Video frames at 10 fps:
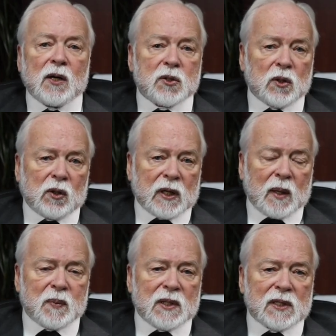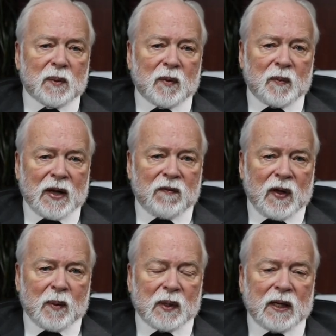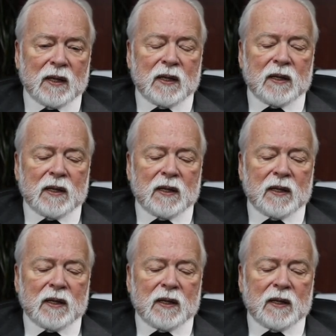I also look up to some of my family.